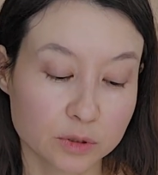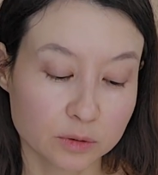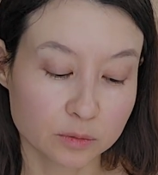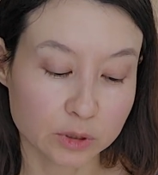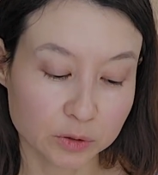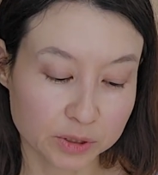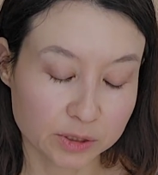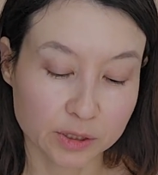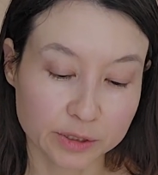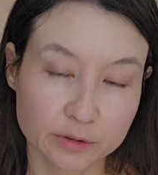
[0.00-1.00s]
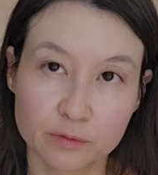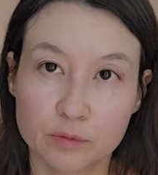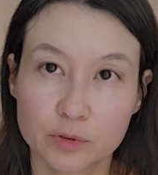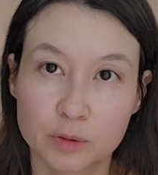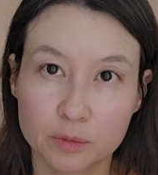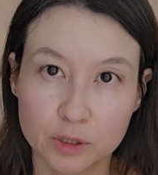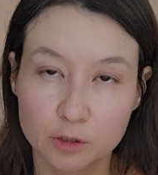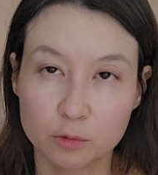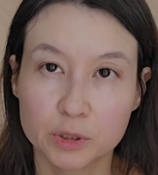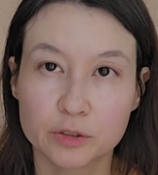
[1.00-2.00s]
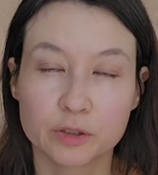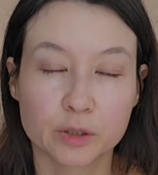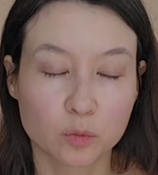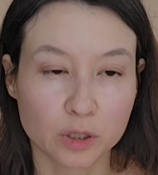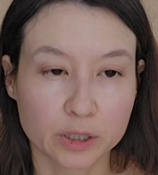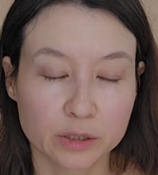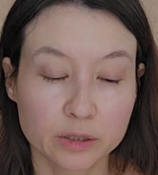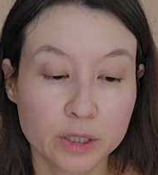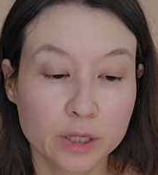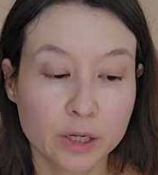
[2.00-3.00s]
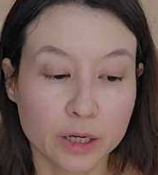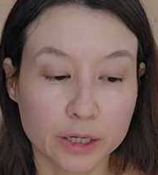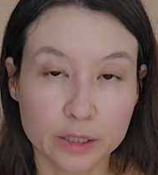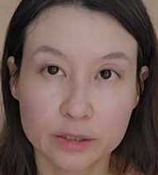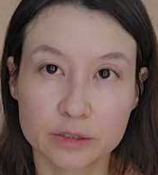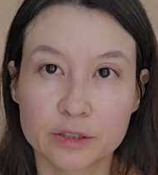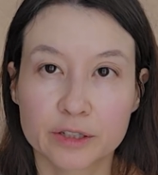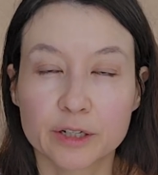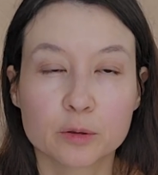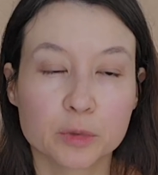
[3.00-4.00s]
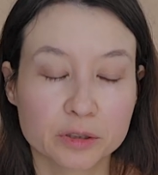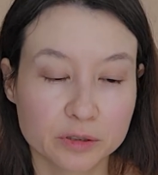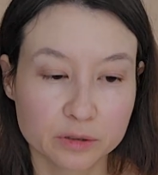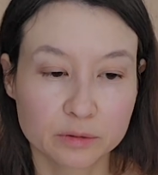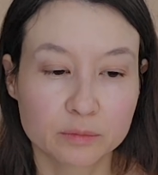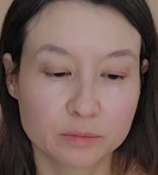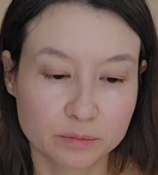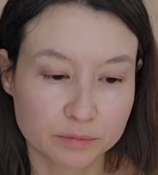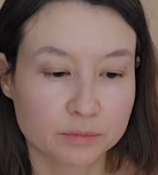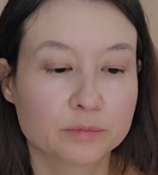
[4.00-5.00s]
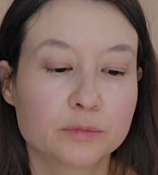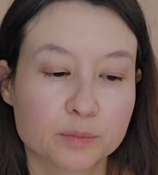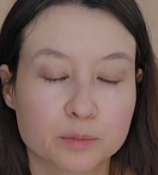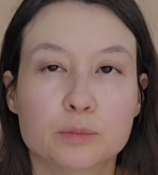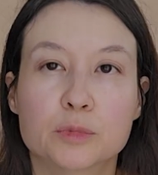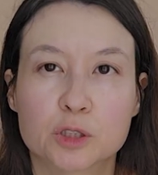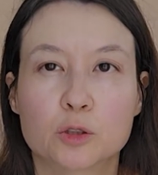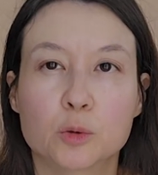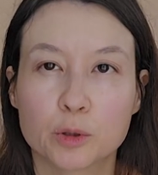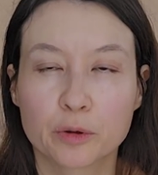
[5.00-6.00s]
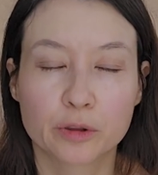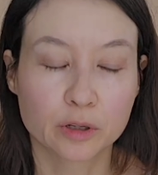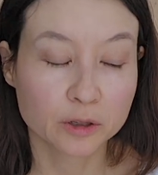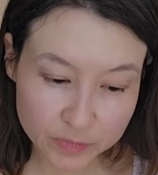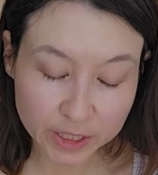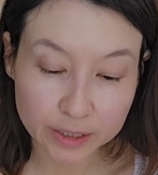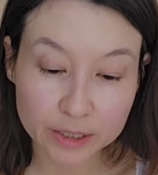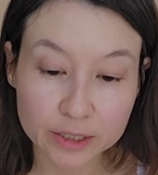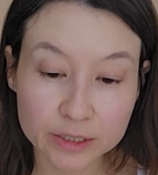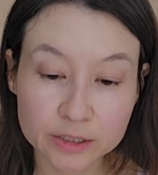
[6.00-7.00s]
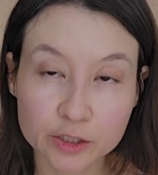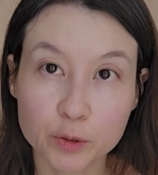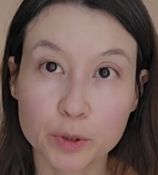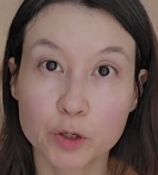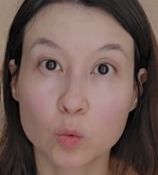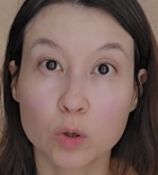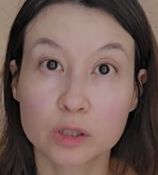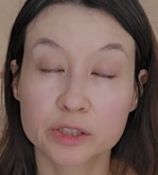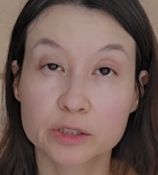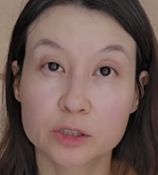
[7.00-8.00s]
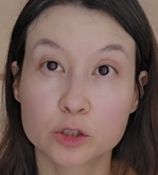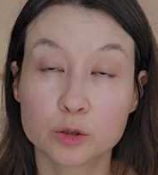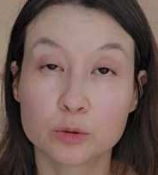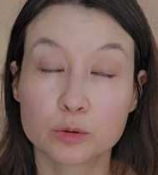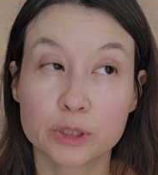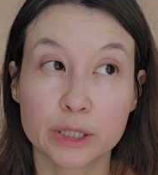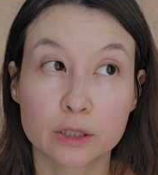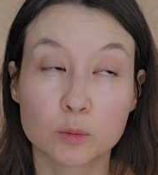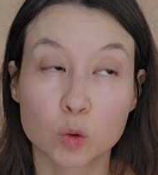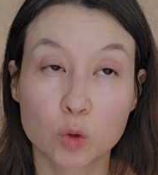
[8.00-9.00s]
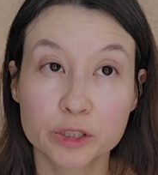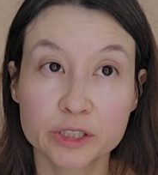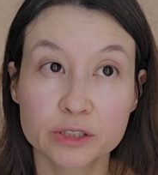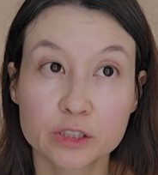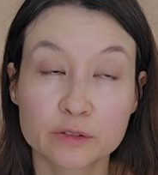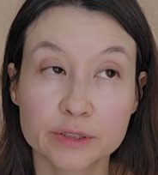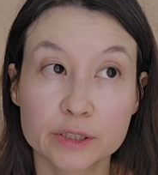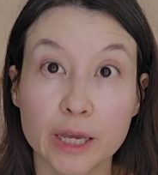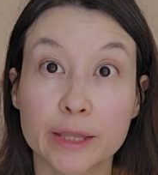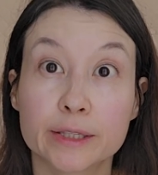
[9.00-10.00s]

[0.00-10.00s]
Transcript: of the little building that we're at, and they had him on a stroller thing. And they were going to walk us to the animal quarantine service, and